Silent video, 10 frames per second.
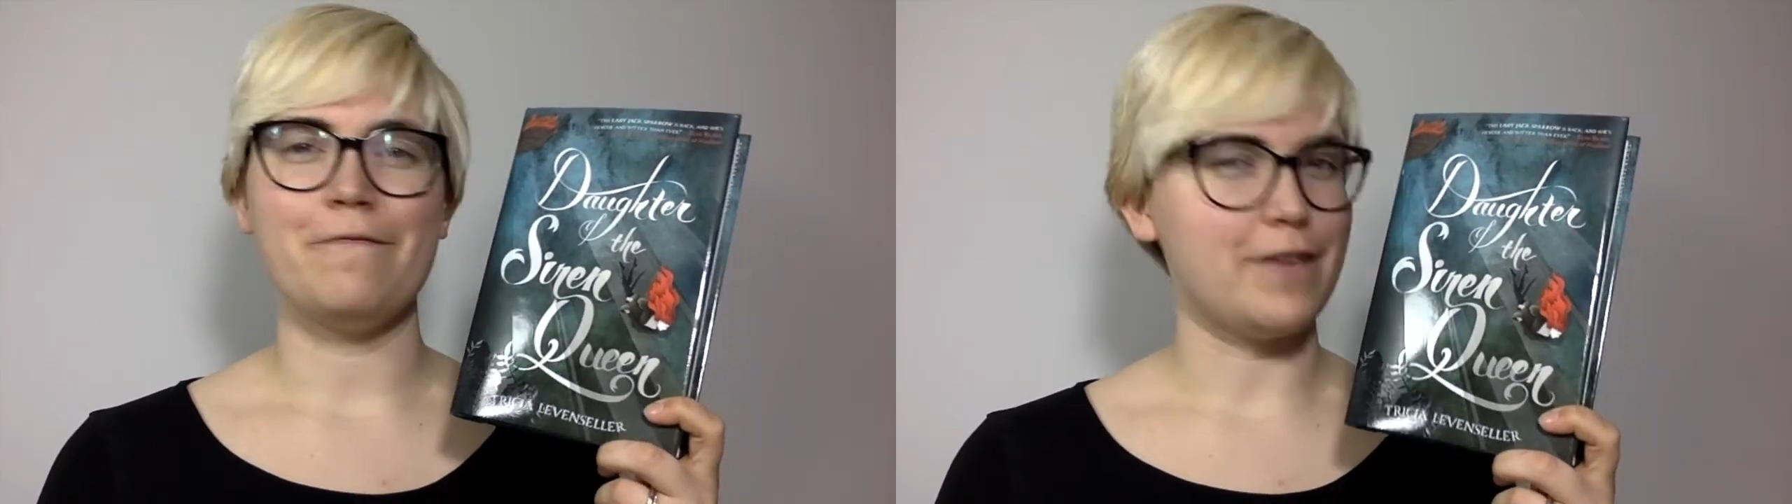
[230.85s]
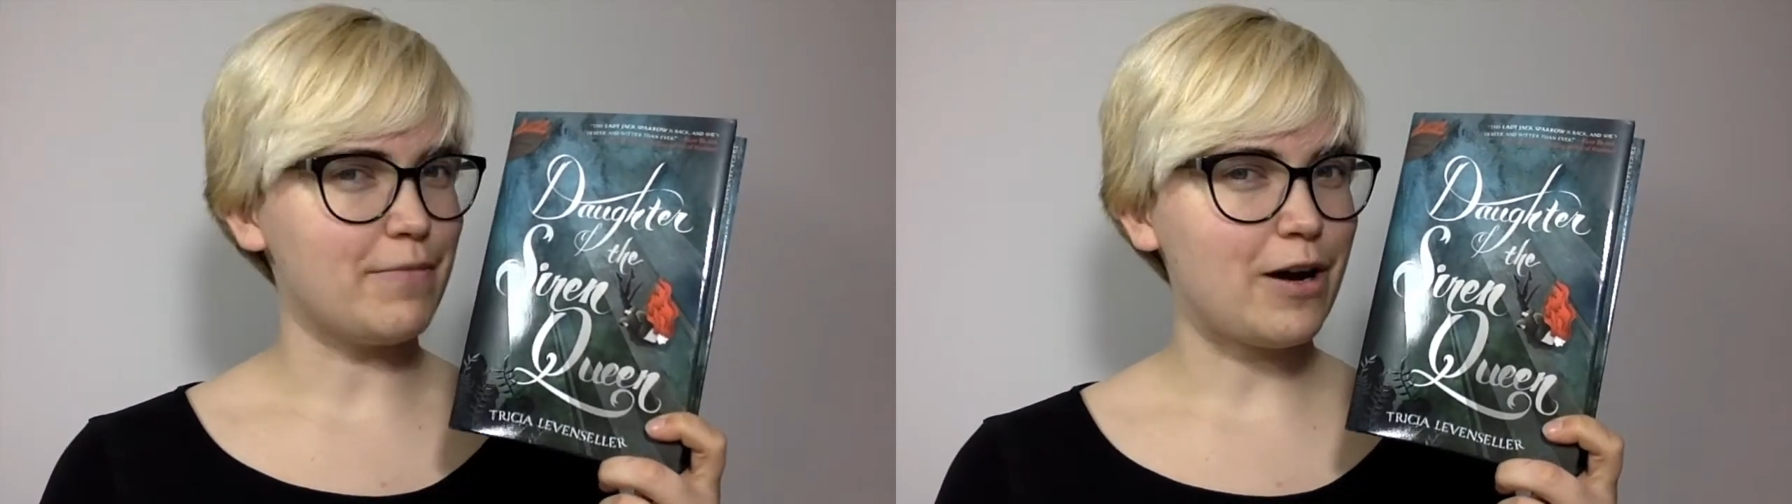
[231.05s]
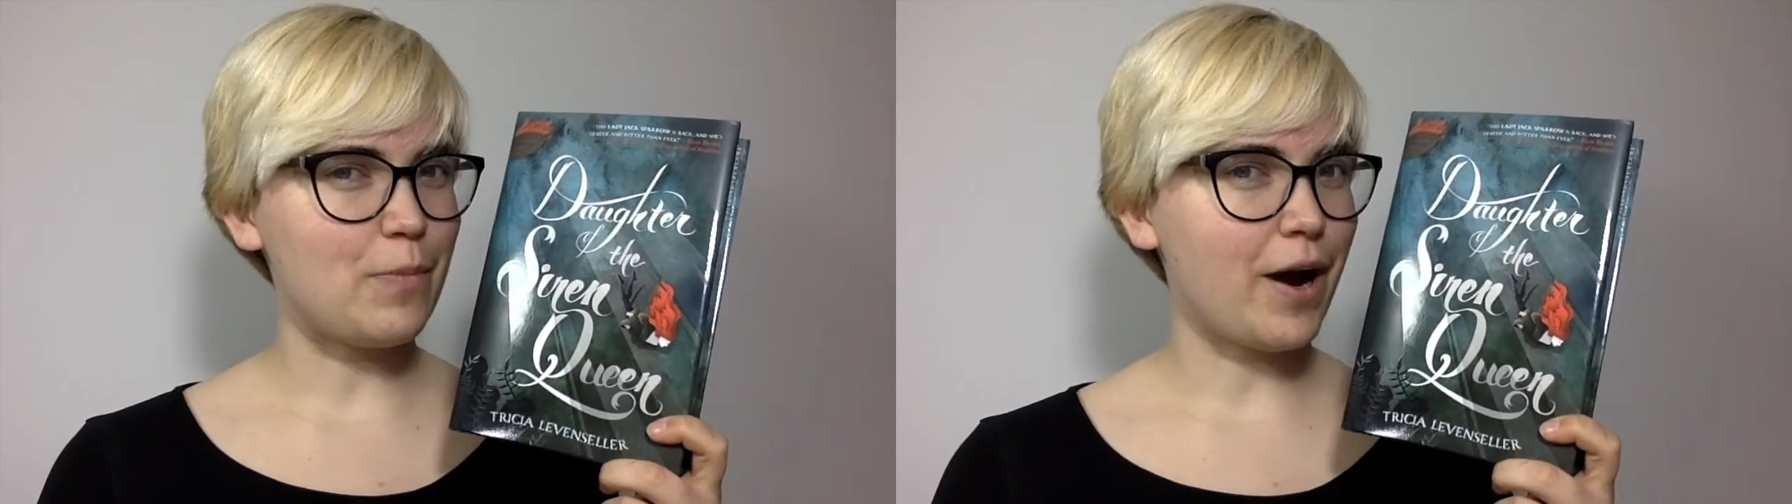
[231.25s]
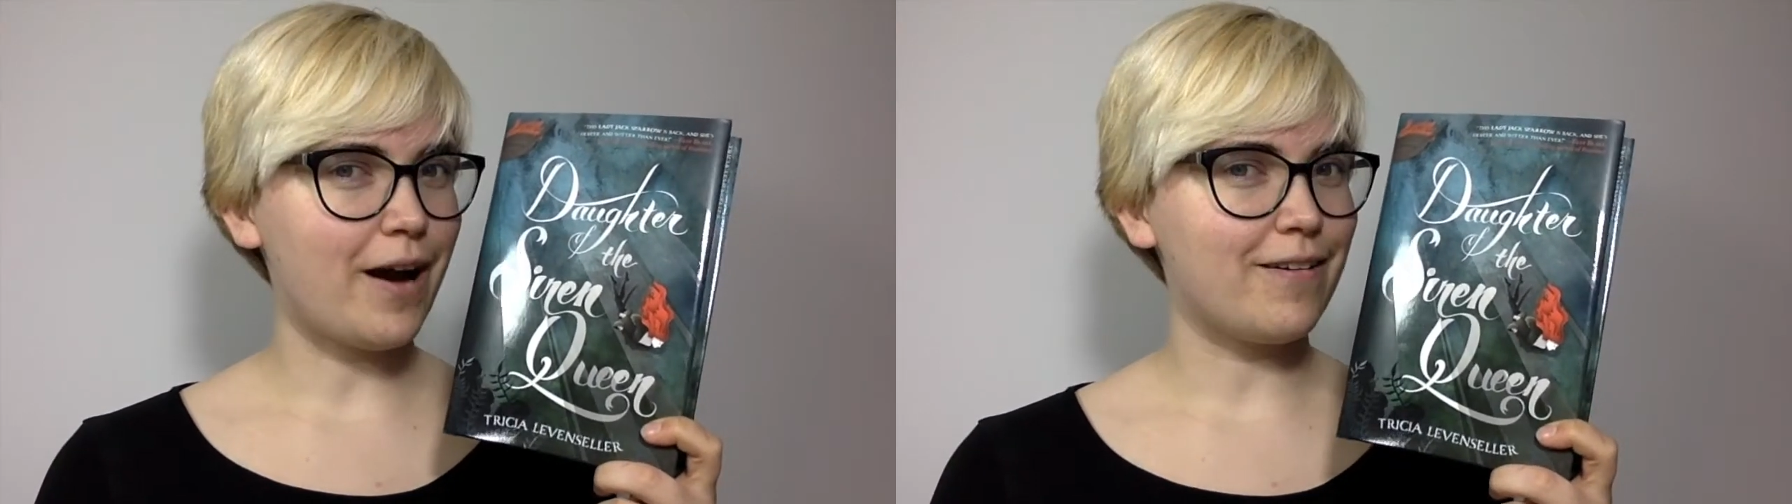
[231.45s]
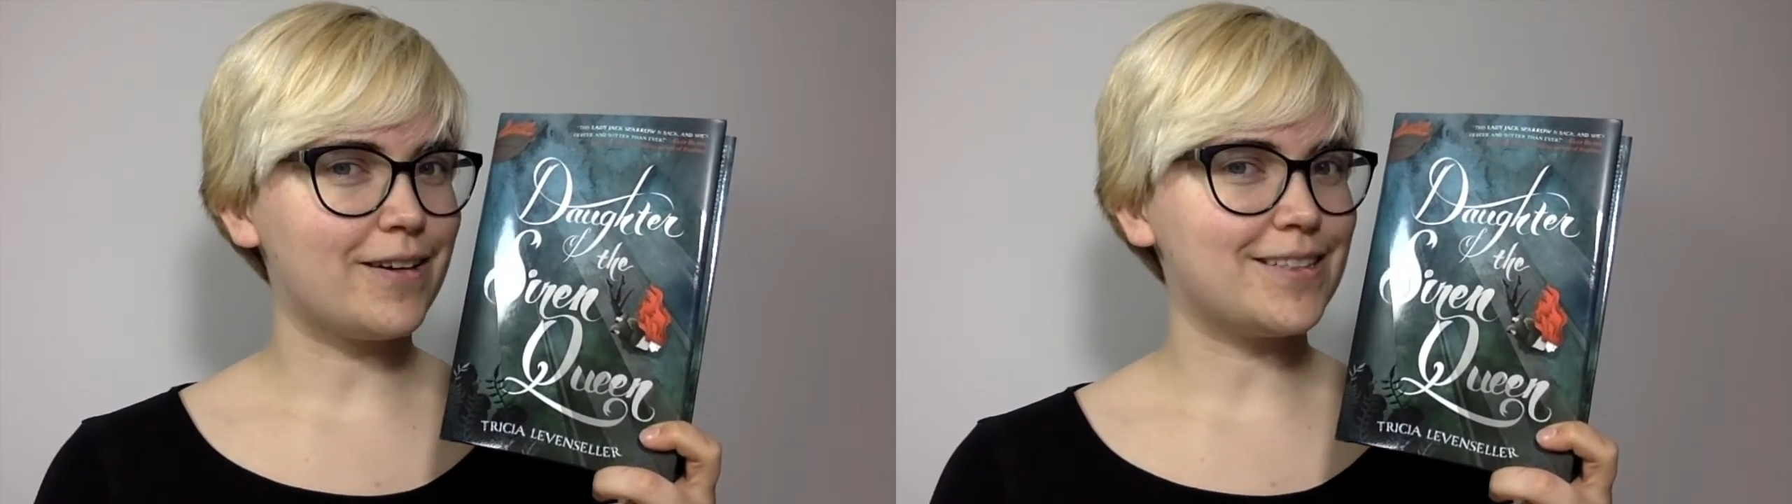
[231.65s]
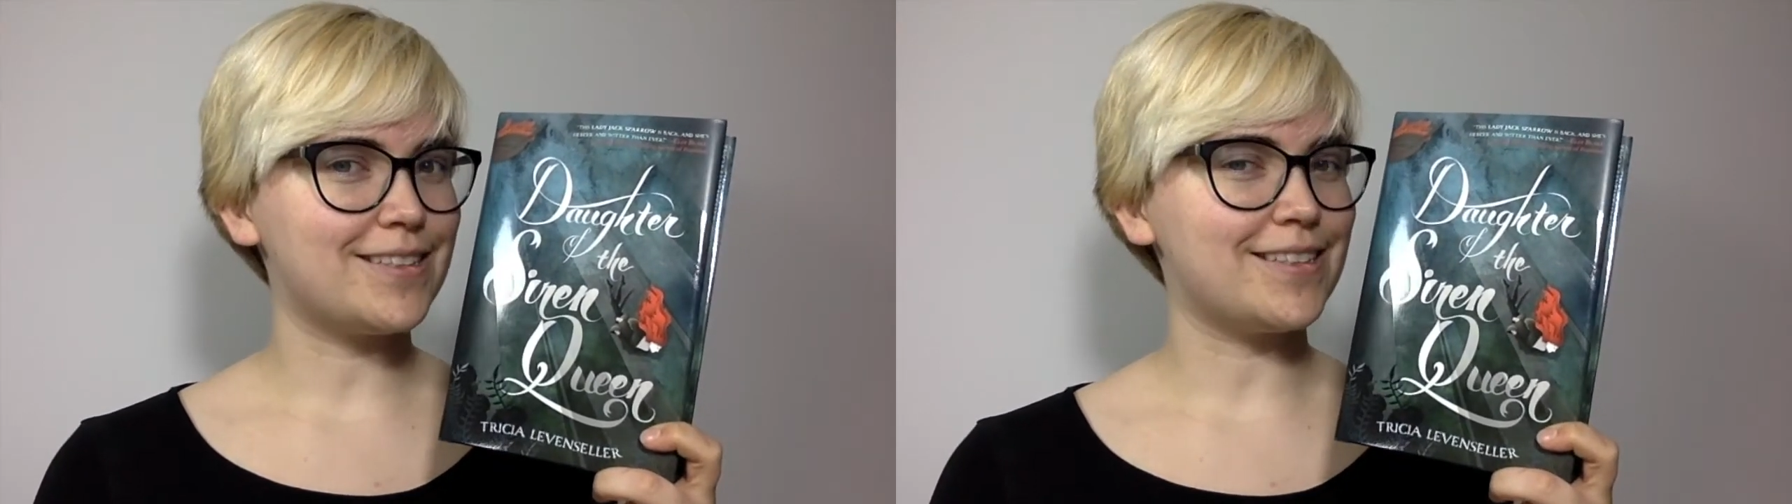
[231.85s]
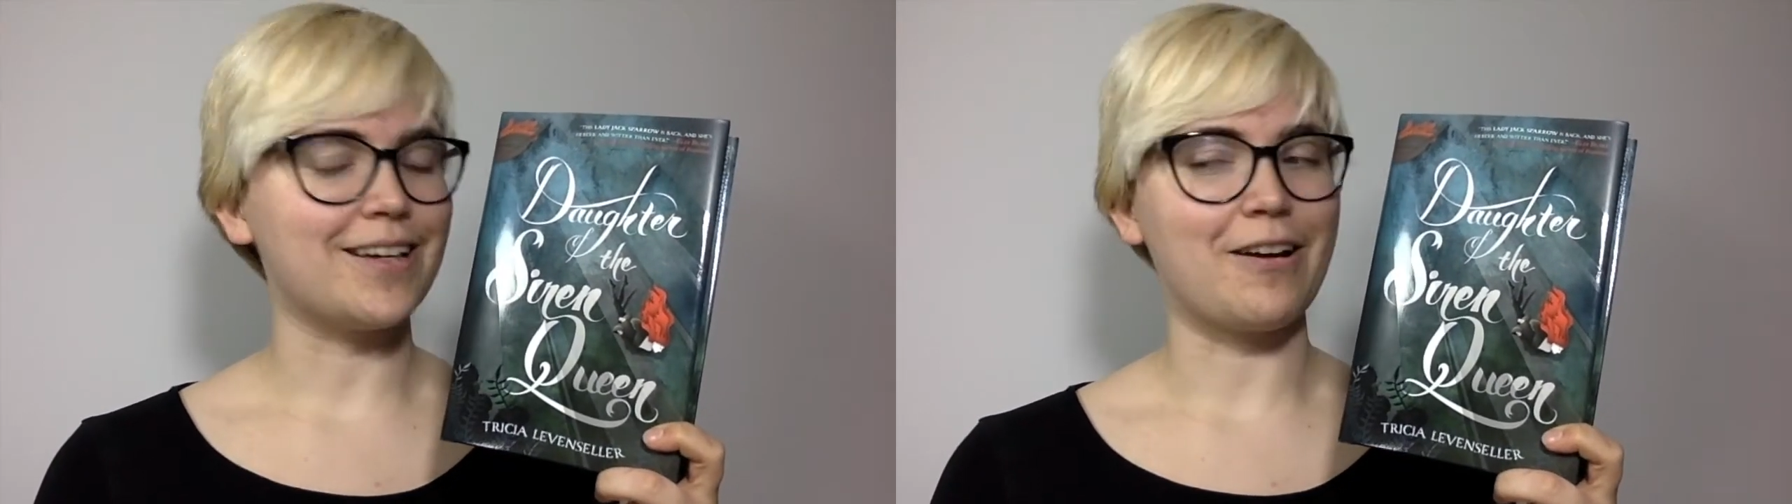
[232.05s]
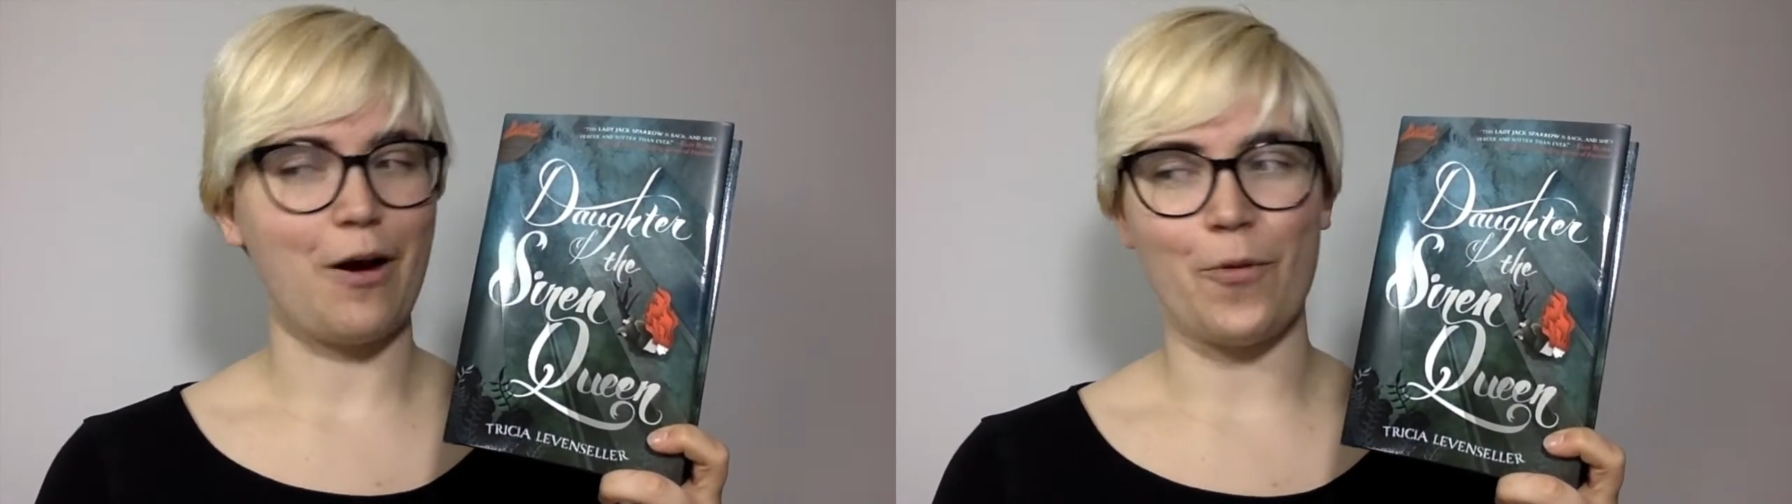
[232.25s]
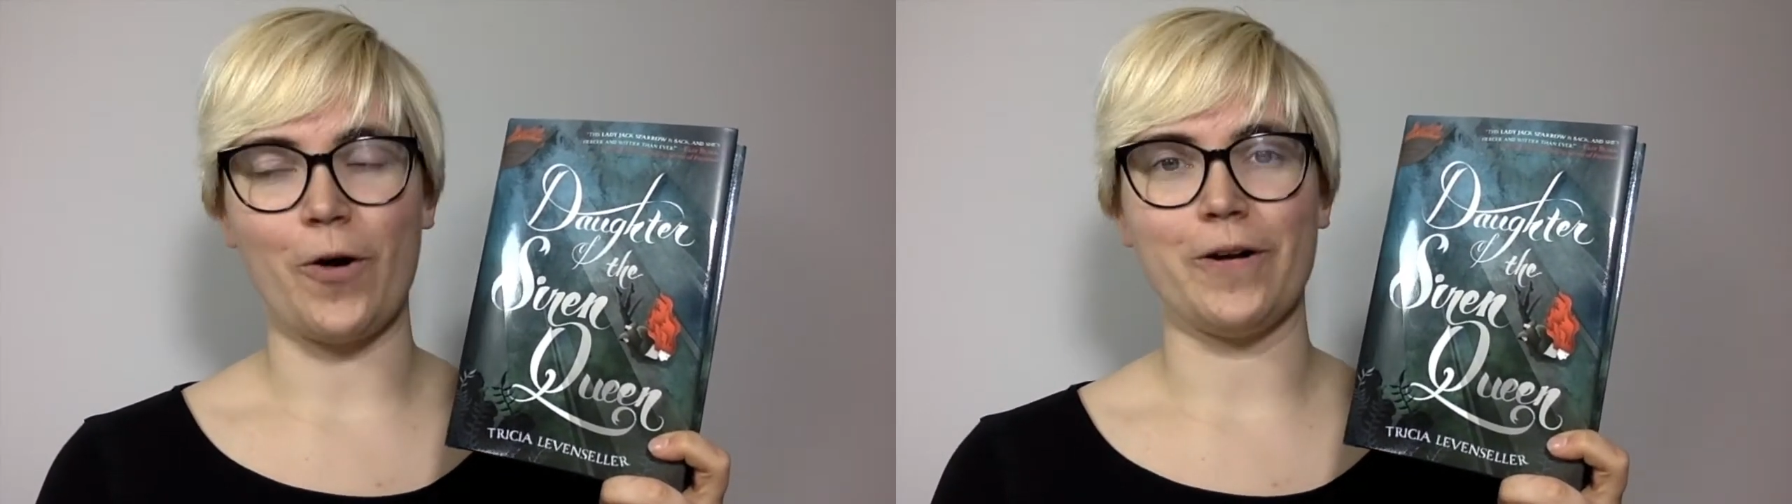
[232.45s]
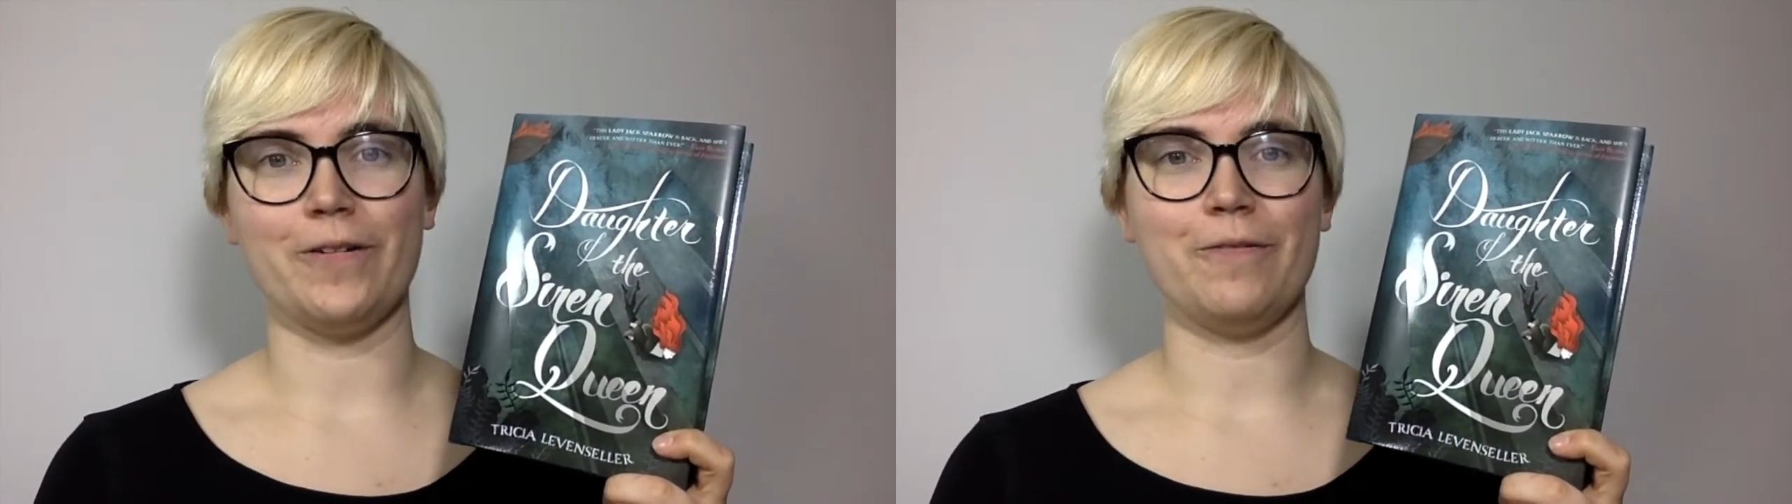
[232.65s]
Female pirates, come on,